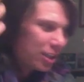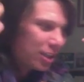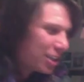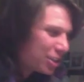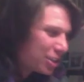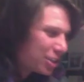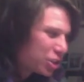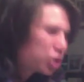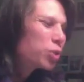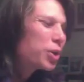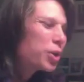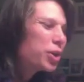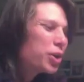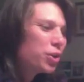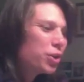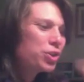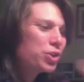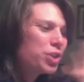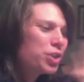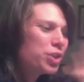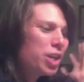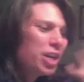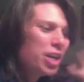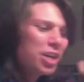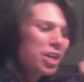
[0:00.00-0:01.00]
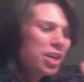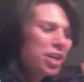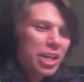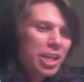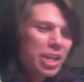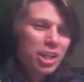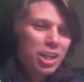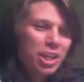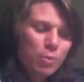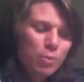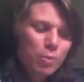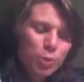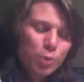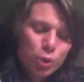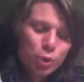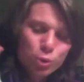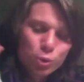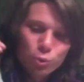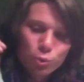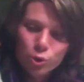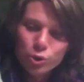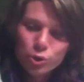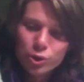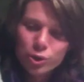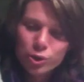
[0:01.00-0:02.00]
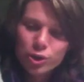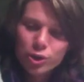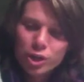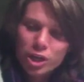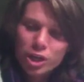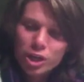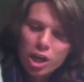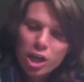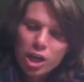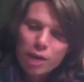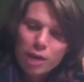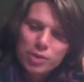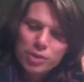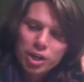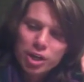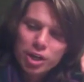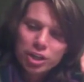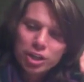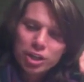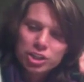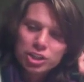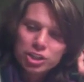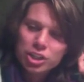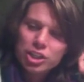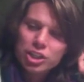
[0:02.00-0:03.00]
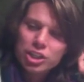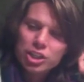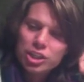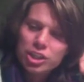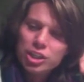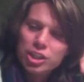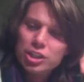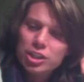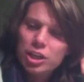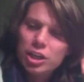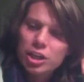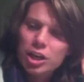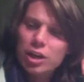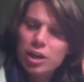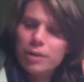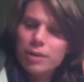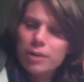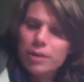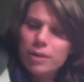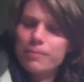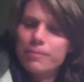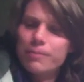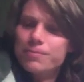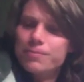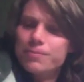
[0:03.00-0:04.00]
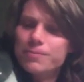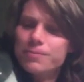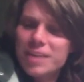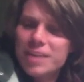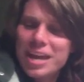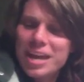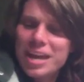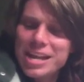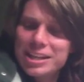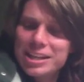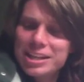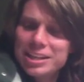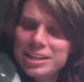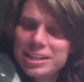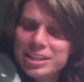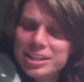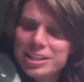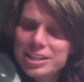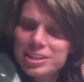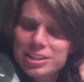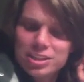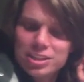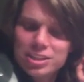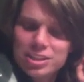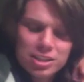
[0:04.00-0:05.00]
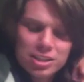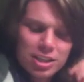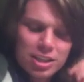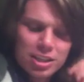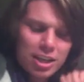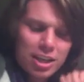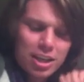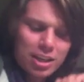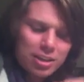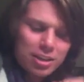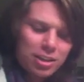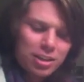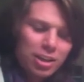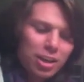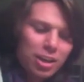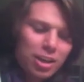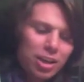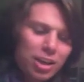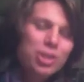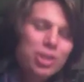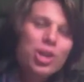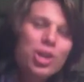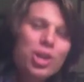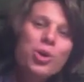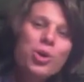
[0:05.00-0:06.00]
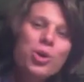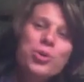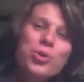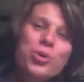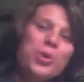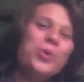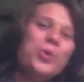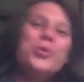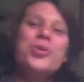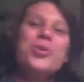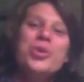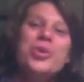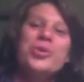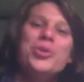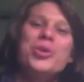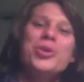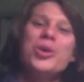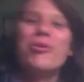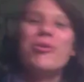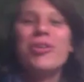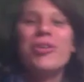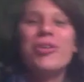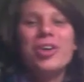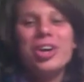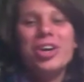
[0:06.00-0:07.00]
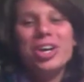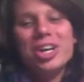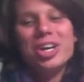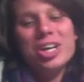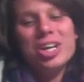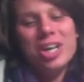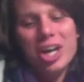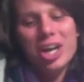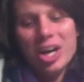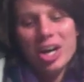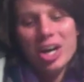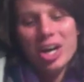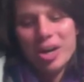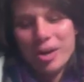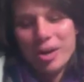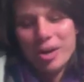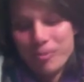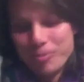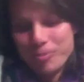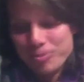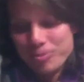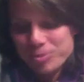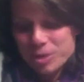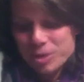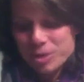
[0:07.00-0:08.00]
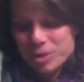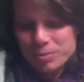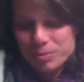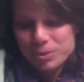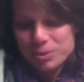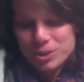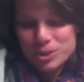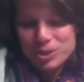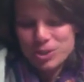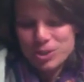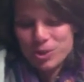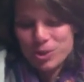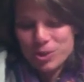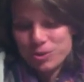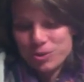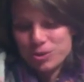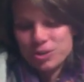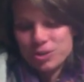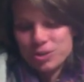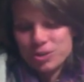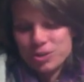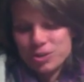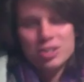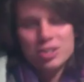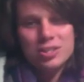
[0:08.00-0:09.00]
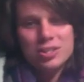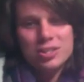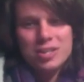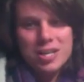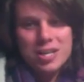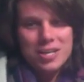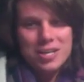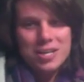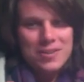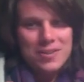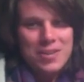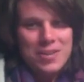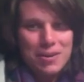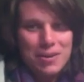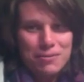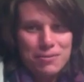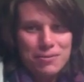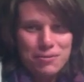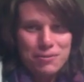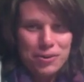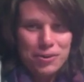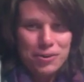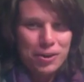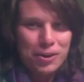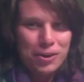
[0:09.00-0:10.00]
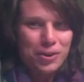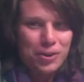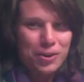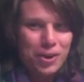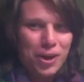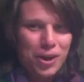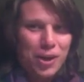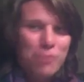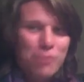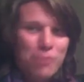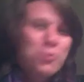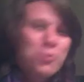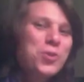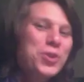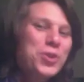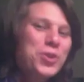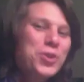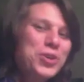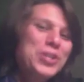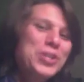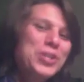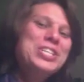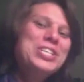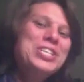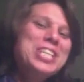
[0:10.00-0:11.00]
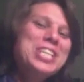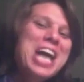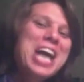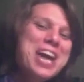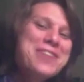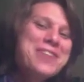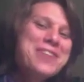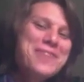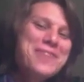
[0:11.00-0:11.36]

triggers that come with the word abduction and aliens, and no. Please don't take it that far. We're the good kind of